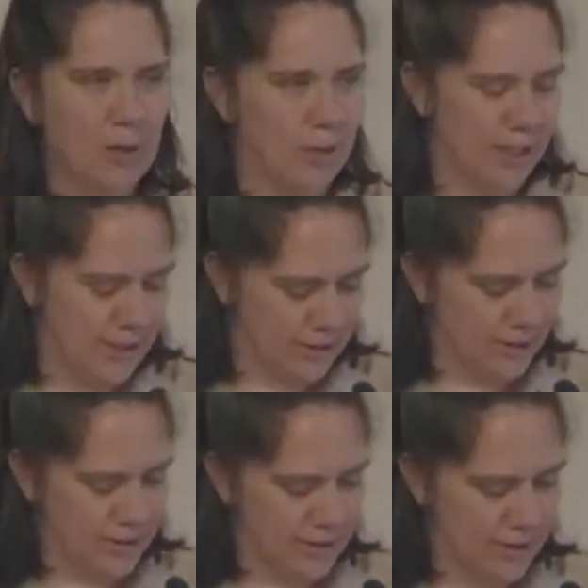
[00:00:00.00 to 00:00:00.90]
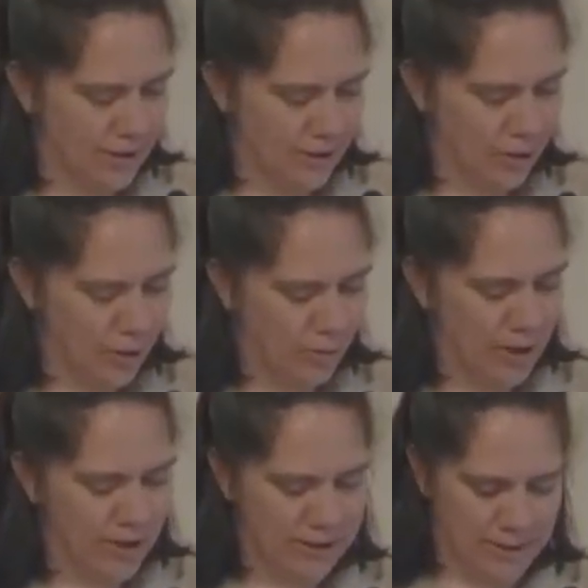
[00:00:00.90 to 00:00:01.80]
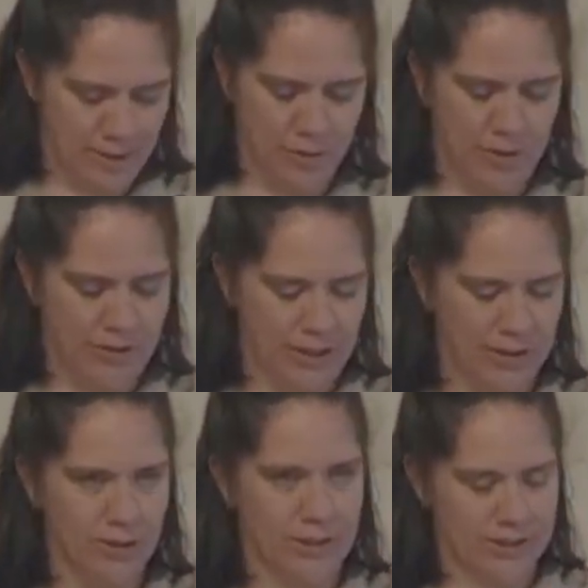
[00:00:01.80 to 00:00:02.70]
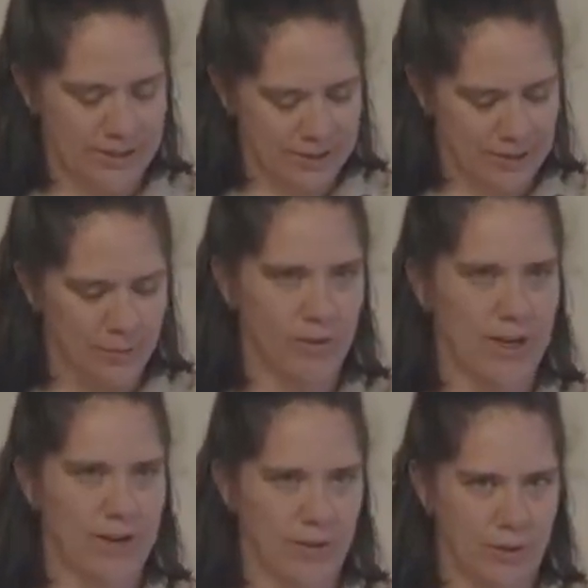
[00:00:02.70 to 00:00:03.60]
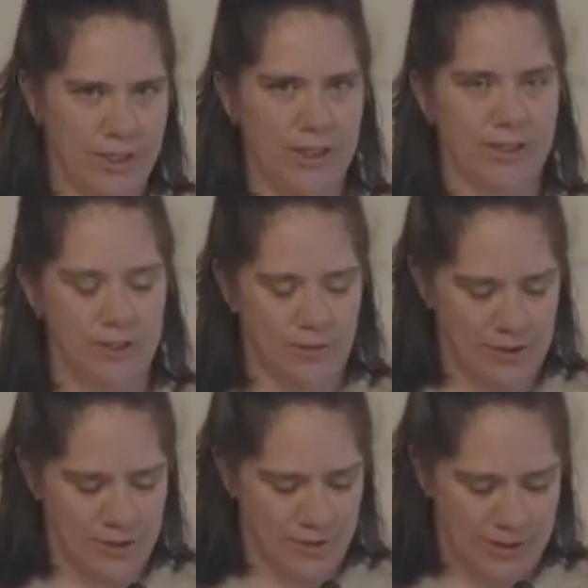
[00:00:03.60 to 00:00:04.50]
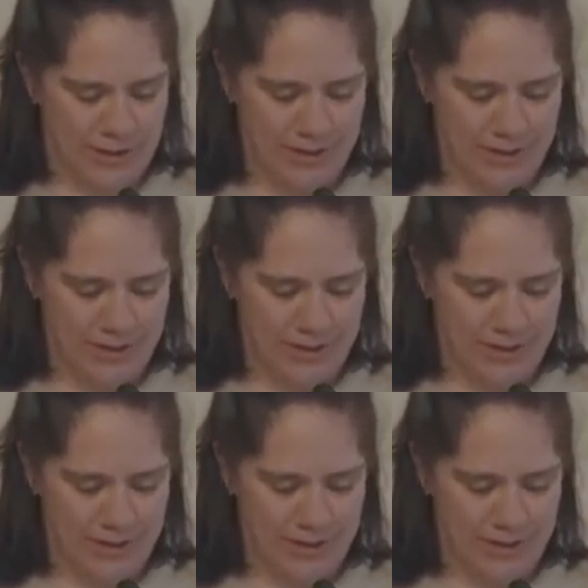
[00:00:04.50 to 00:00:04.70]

planting trees at our local parks, and improving our trail system for everyone here to enjoy.